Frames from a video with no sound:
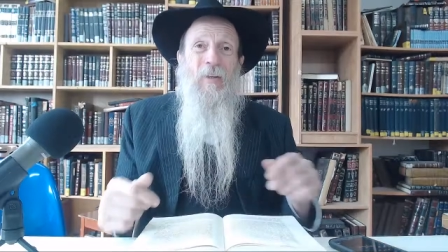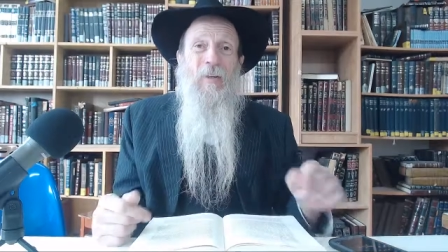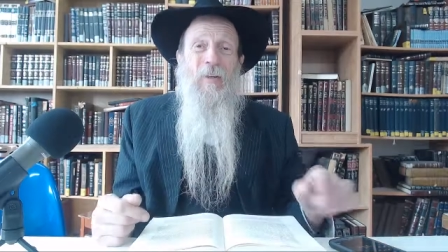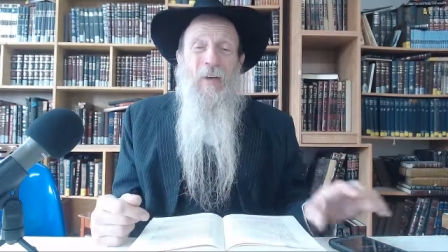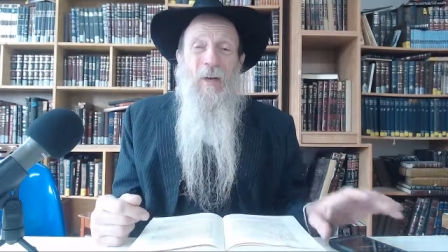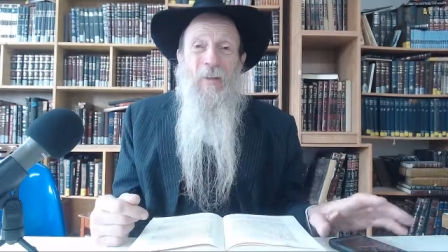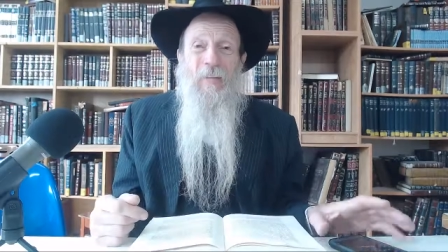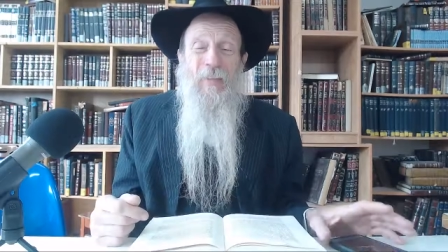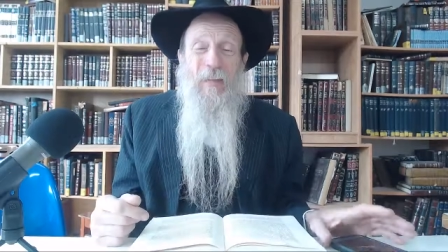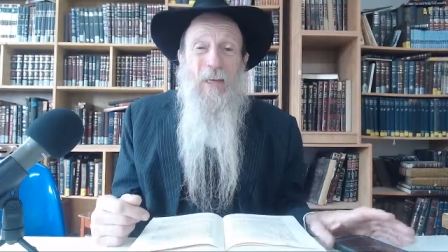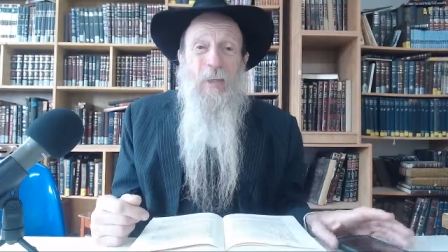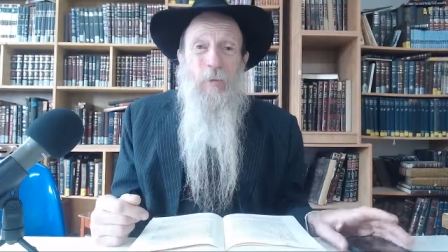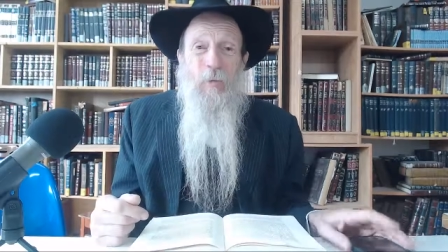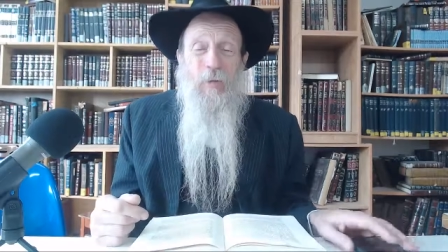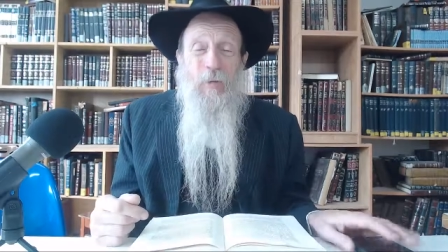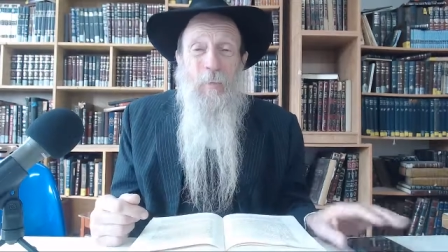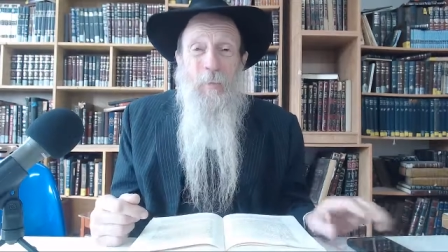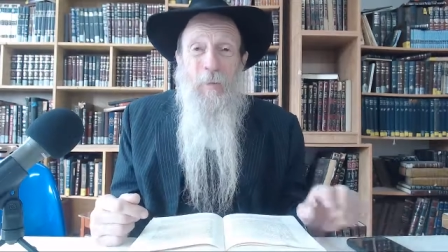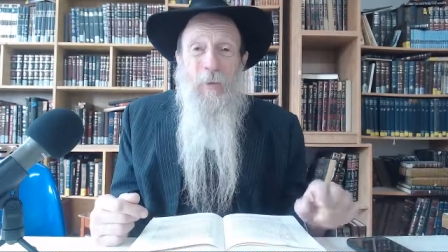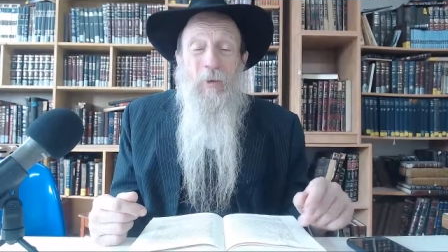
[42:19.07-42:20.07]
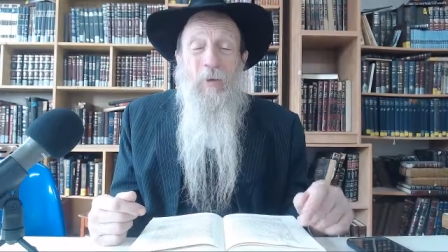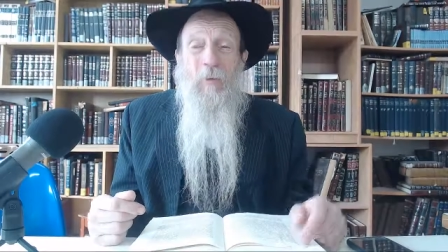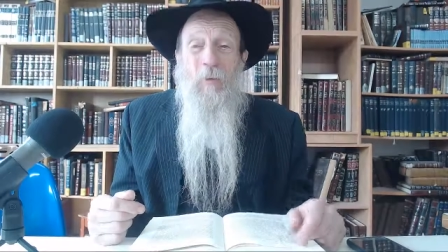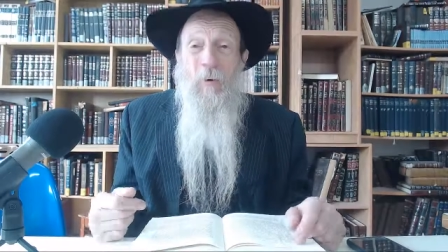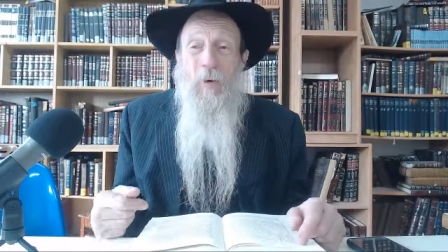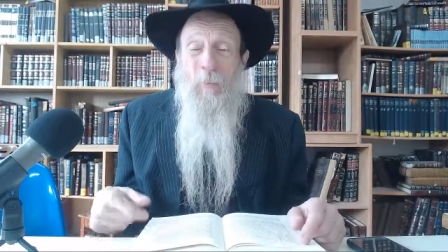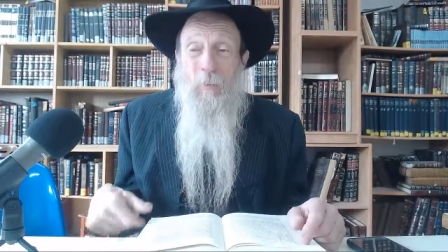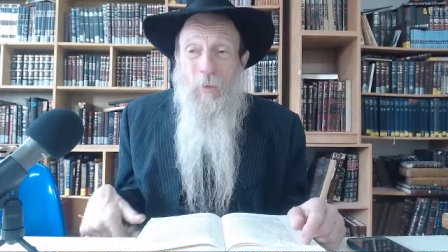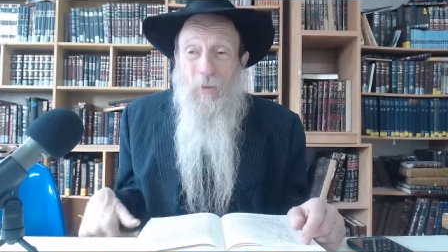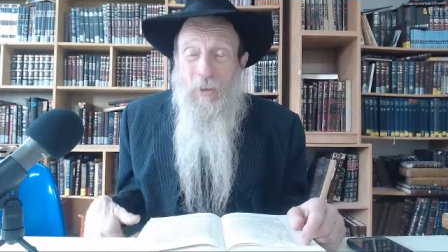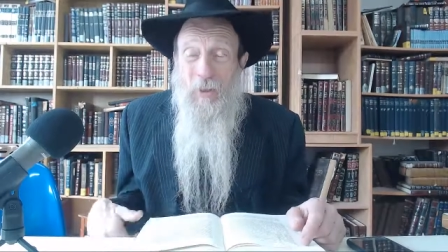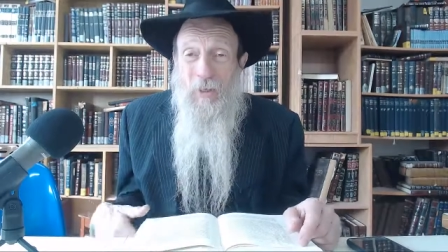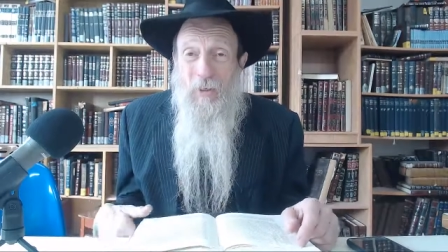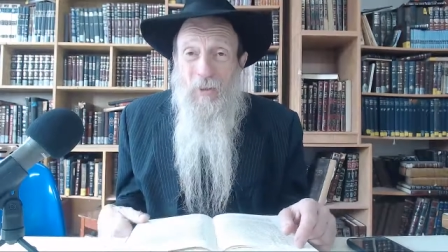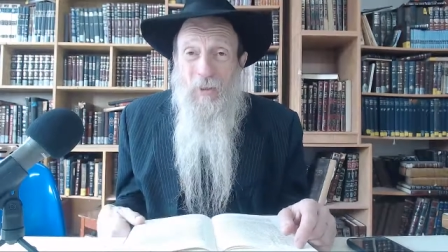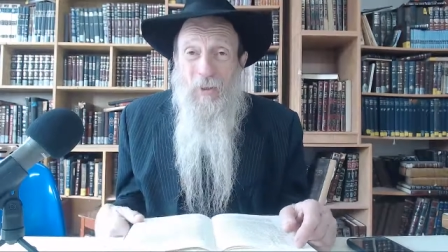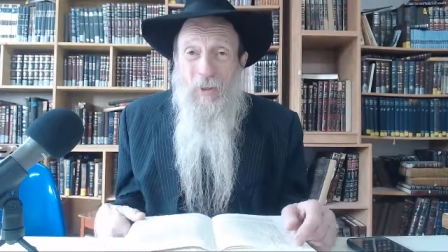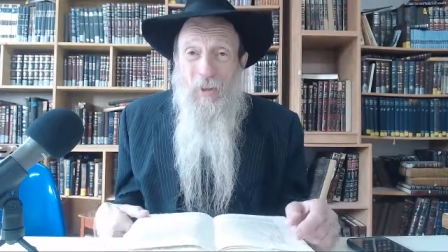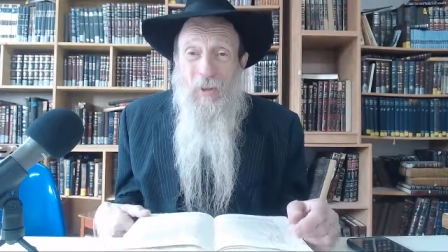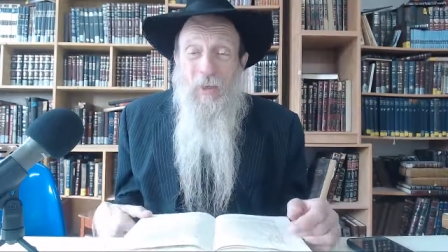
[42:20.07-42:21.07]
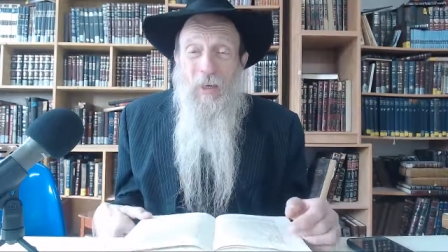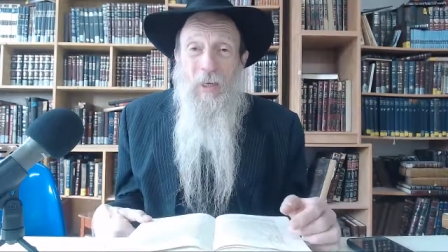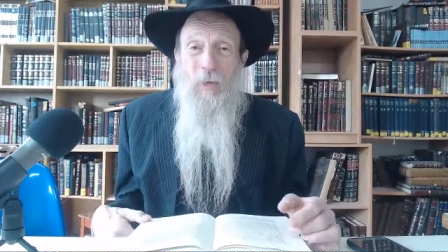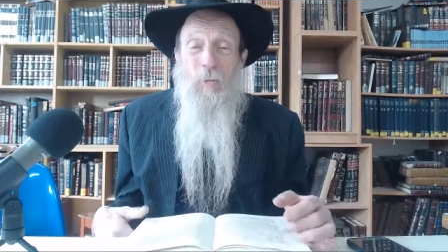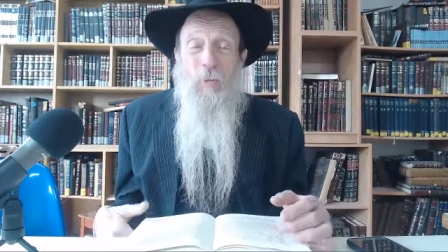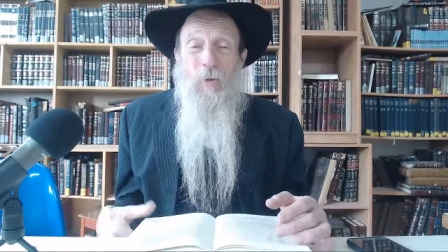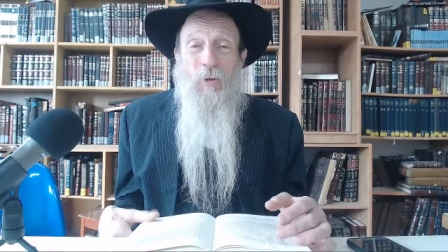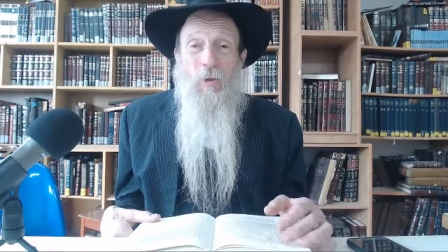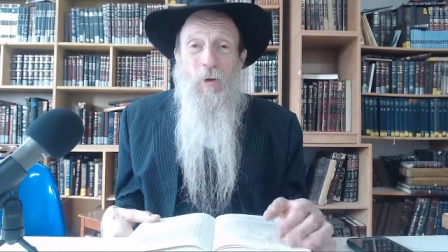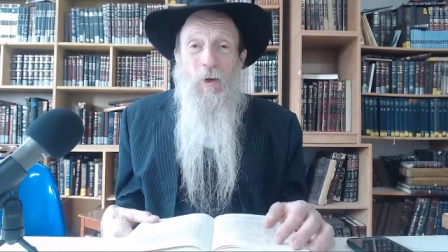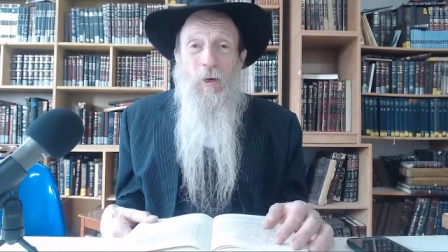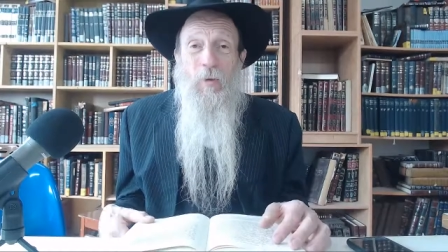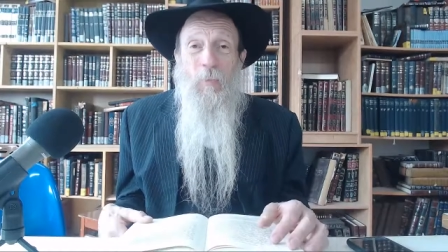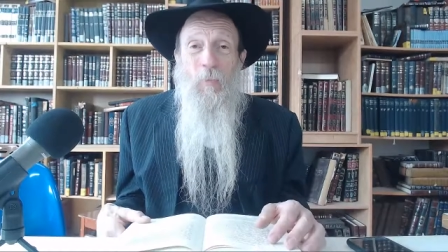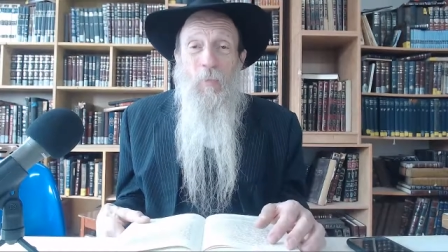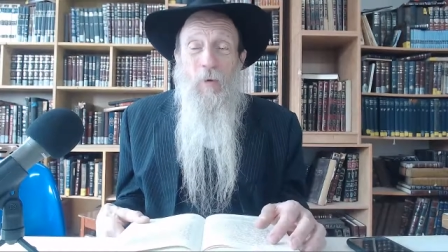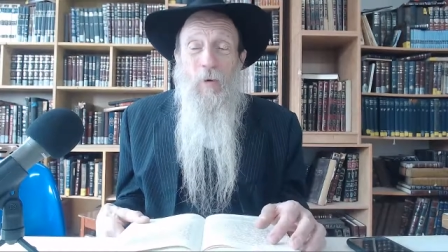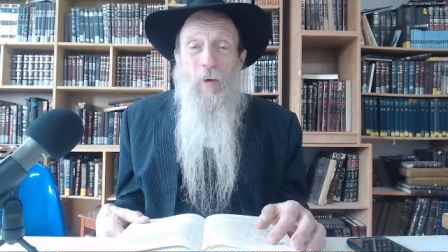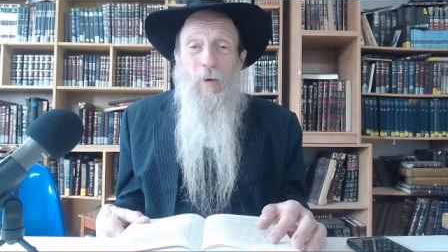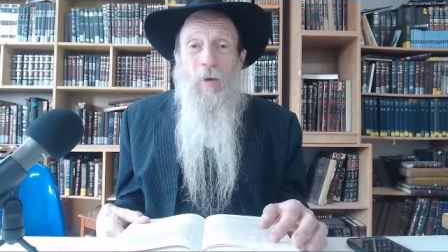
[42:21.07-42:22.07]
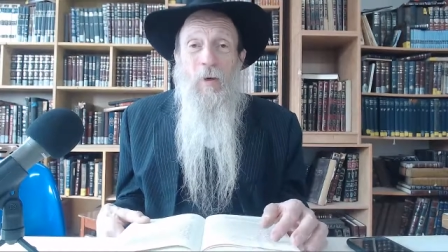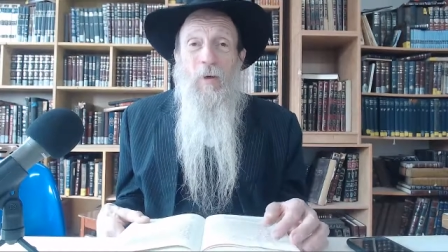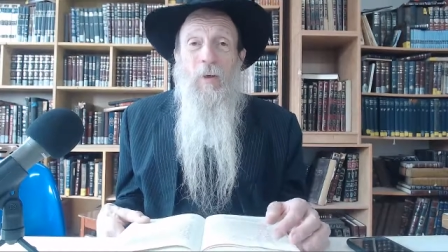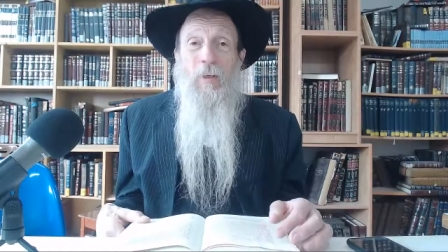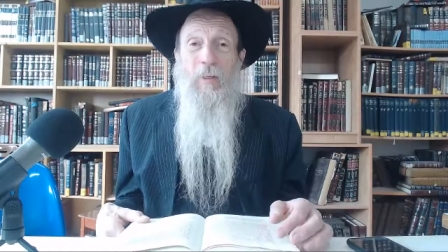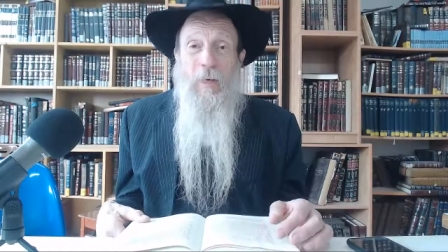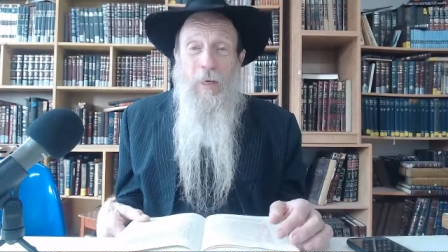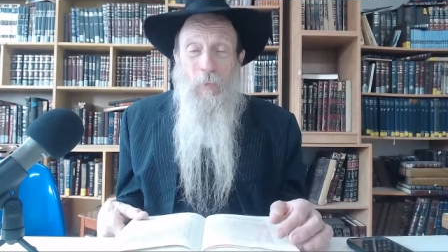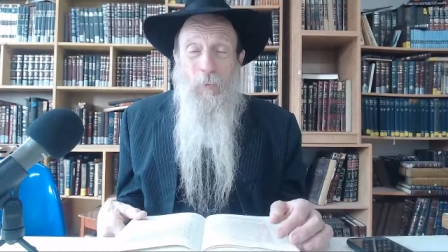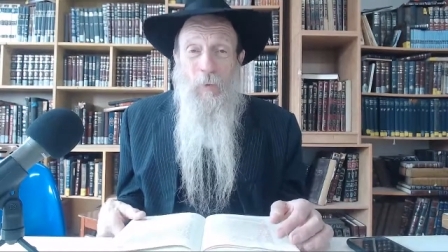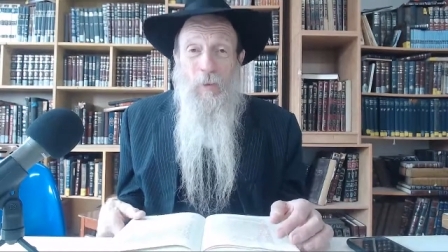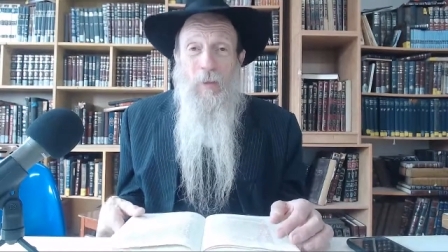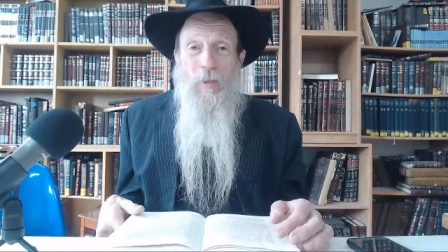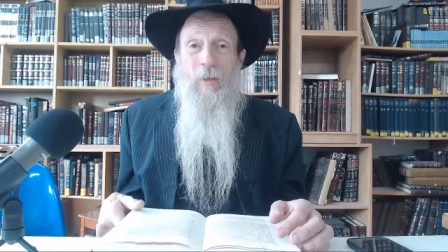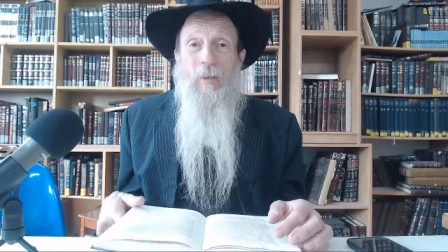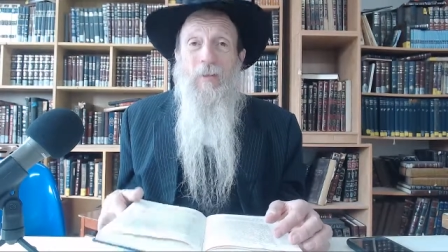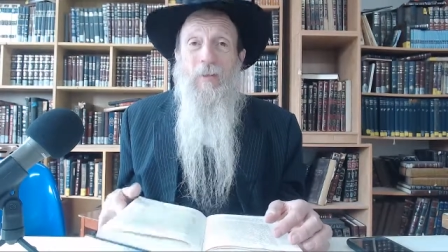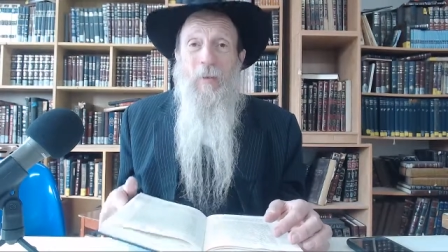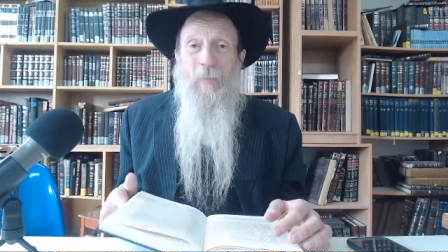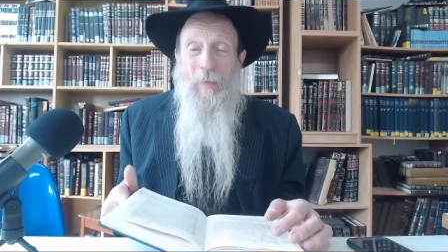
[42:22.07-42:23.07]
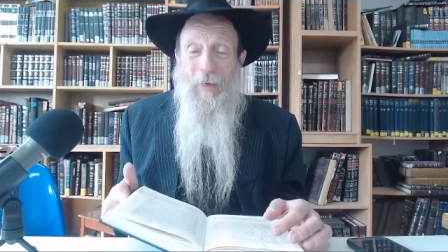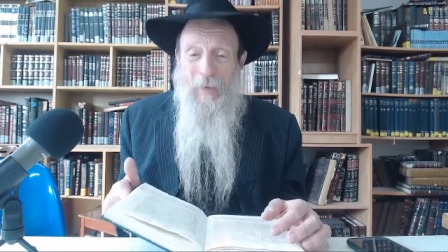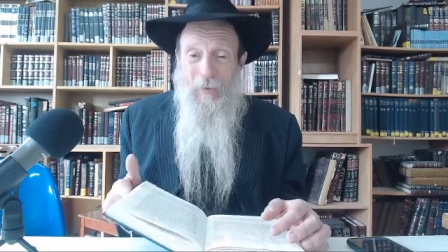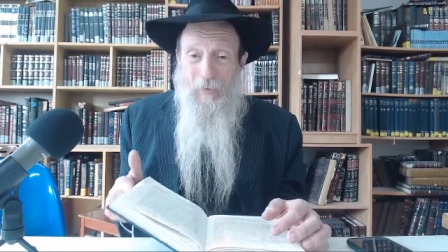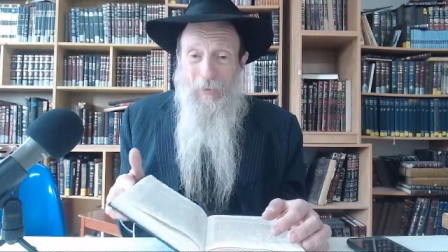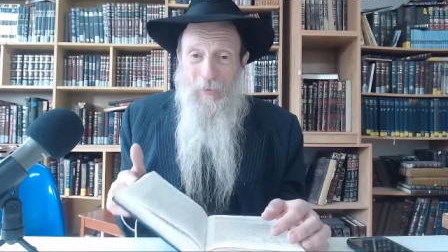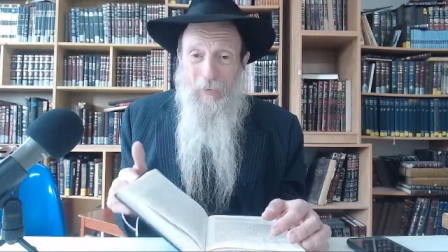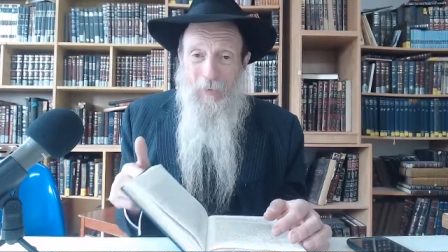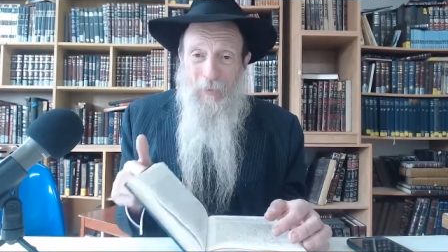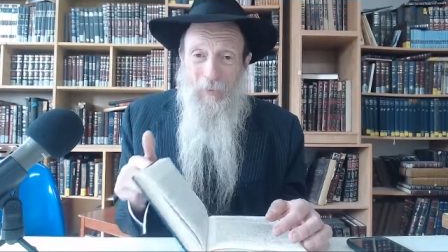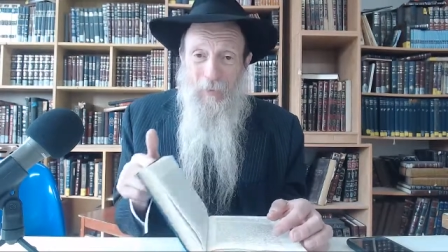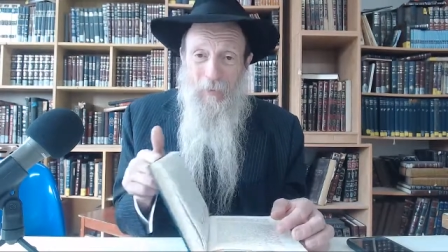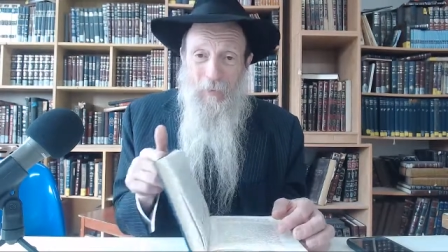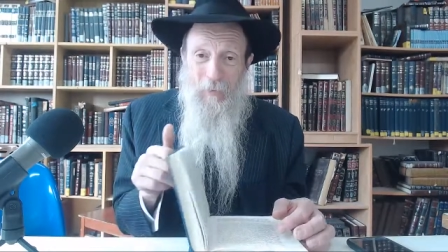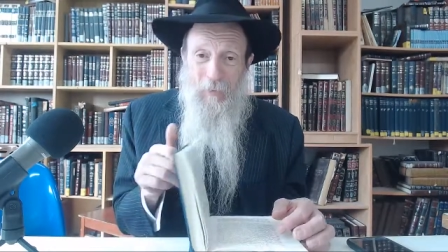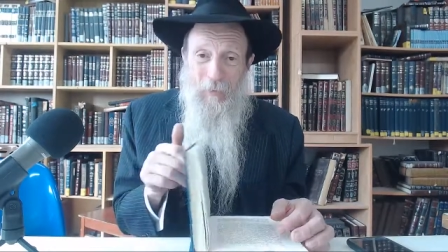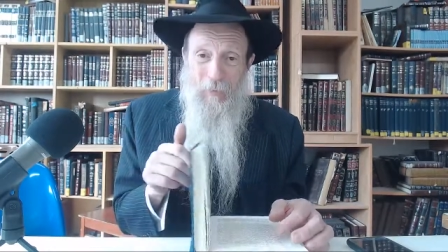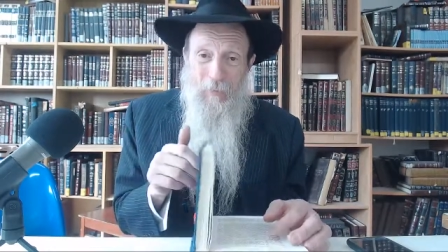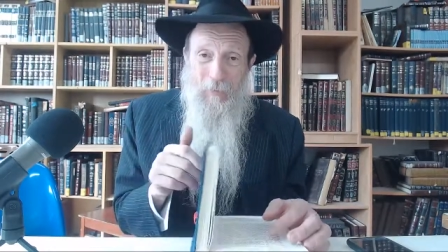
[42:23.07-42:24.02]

And that's what the beard represents, as we'll talk more, God willing, tomorrow.